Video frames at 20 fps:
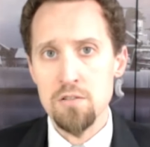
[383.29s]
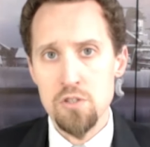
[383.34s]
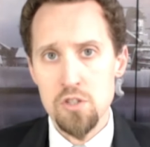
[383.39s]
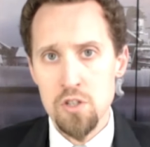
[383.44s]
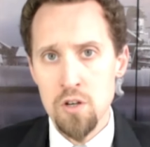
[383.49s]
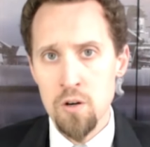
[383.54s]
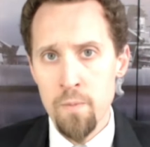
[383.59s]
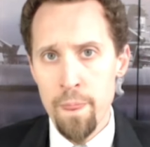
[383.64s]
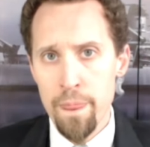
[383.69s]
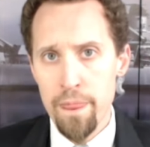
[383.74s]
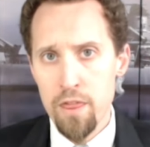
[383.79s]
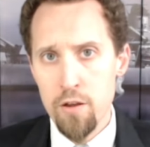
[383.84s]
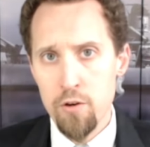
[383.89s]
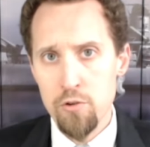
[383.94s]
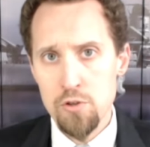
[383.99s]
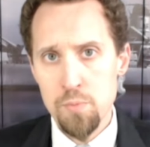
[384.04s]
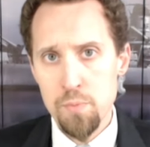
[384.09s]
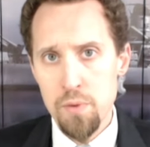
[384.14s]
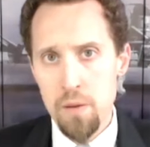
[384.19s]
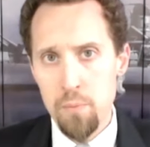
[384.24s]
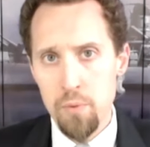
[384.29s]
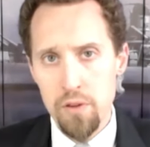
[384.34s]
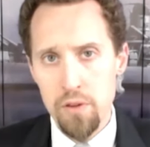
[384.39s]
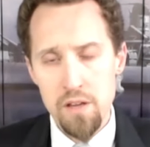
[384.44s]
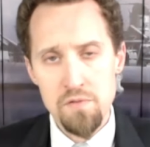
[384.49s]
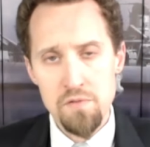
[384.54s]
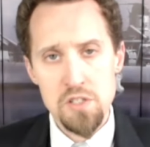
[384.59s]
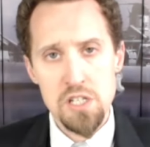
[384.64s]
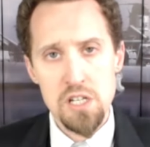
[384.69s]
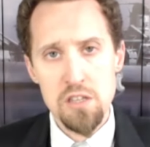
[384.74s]
So those people,
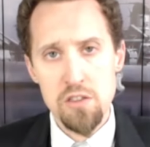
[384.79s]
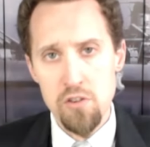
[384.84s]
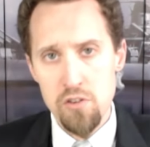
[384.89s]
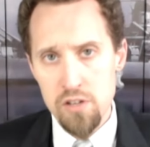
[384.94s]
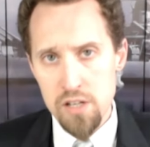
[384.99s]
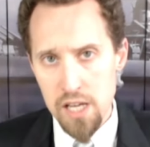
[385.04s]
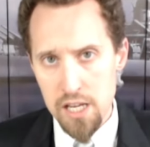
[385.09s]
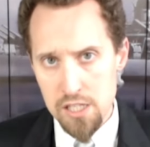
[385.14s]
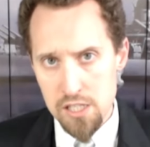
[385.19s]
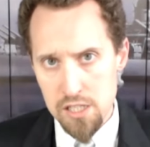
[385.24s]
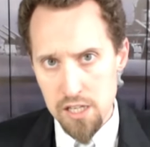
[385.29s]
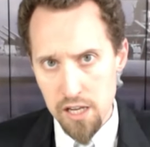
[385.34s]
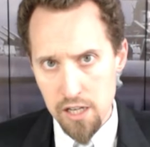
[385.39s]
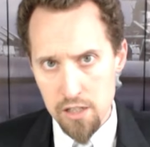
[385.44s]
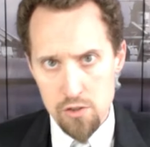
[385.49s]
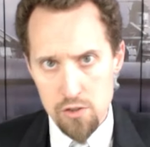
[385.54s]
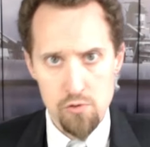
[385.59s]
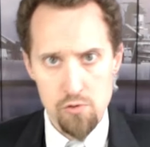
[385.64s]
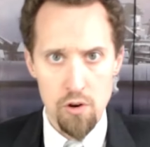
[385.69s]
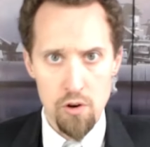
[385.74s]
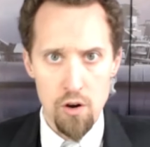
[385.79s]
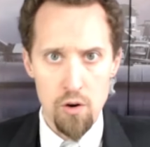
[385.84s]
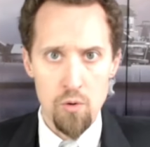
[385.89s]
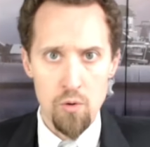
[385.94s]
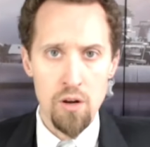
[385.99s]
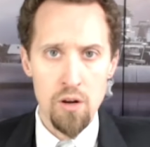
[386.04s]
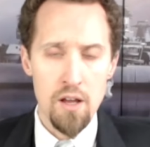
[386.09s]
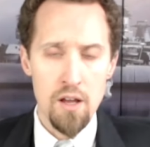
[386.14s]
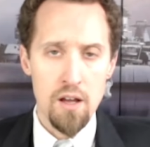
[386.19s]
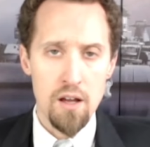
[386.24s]
they've seen their nest eggs
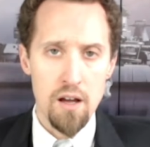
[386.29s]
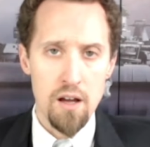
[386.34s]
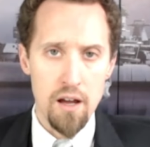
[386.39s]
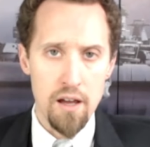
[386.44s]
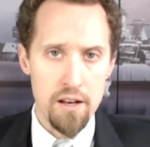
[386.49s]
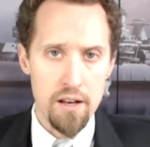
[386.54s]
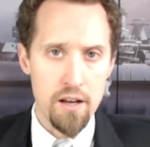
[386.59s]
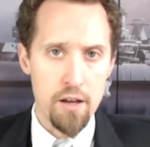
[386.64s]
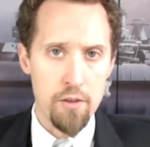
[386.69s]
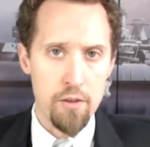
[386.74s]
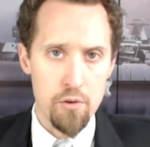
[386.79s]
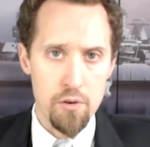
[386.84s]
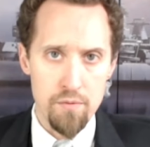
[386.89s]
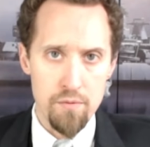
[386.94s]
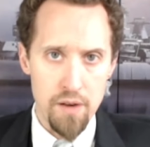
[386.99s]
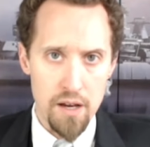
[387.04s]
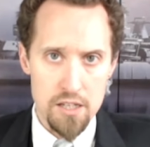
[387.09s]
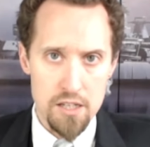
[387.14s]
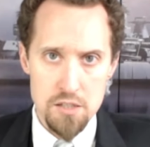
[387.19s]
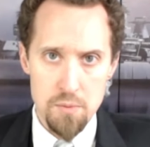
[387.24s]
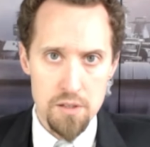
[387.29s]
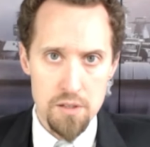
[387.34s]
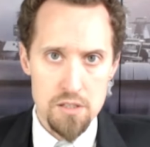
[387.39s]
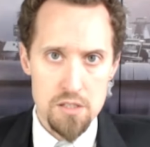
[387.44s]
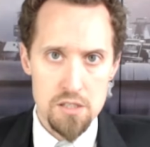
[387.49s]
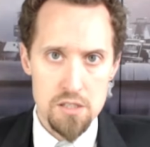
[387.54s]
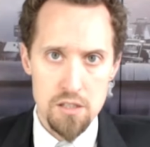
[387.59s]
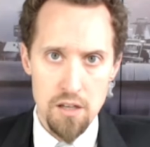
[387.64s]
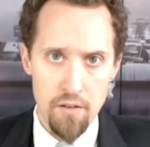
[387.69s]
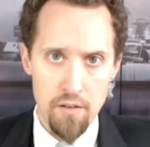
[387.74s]
grow uh, and other
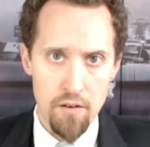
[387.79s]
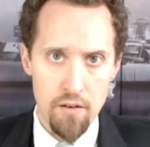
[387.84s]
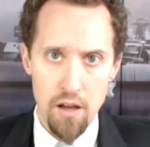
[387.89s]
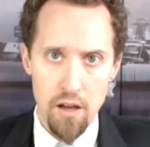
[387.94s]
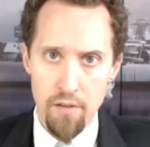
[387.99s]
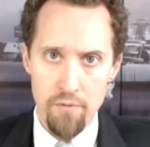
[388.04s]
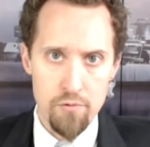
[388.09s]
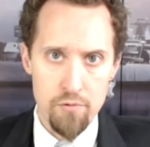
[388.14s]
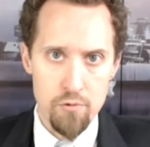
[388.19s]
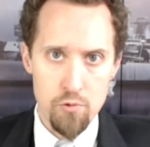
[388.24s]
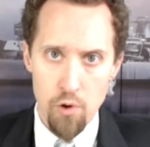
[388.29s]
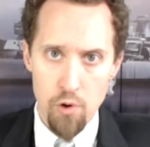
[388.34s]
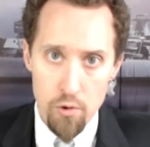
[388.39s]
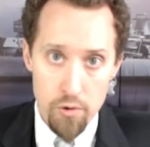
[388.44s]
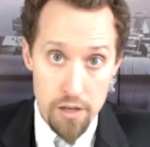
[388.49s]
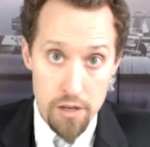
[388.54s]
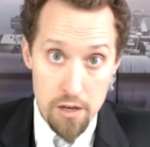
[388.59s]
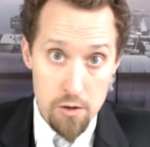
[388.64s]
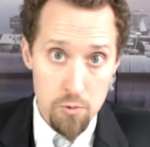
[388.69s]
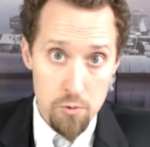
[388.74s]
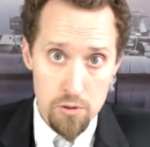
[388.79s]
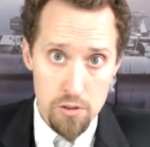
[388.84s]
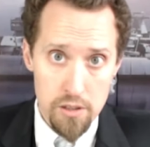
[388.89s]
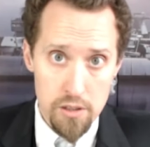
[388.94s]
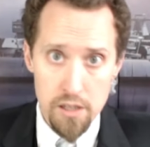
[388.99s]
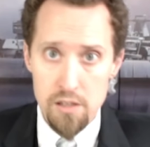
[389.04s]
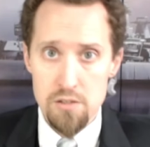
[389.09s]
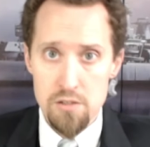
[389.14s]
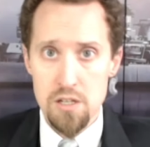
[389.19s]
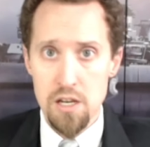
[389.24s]
investments uh, have grown
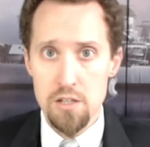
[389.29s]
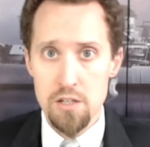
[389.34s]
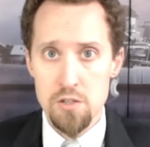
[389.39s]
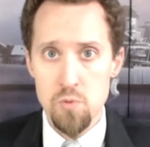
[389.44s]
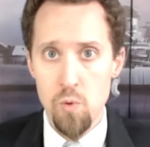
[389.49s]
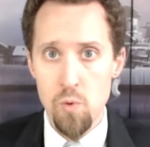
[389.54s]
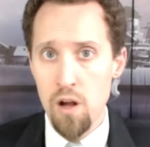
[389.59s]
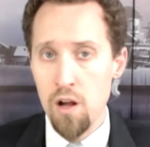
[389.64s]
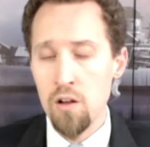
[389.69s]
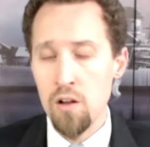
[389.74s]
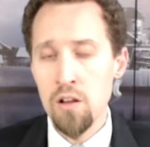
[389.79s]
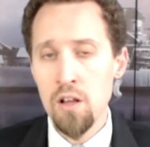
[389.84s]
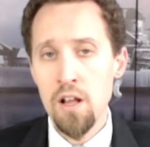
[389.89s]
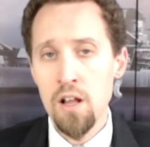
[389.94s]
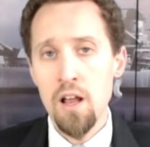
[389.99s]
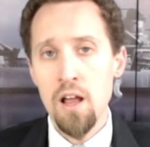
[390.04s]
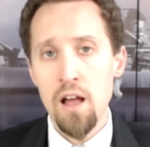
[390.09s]
equally as, as well.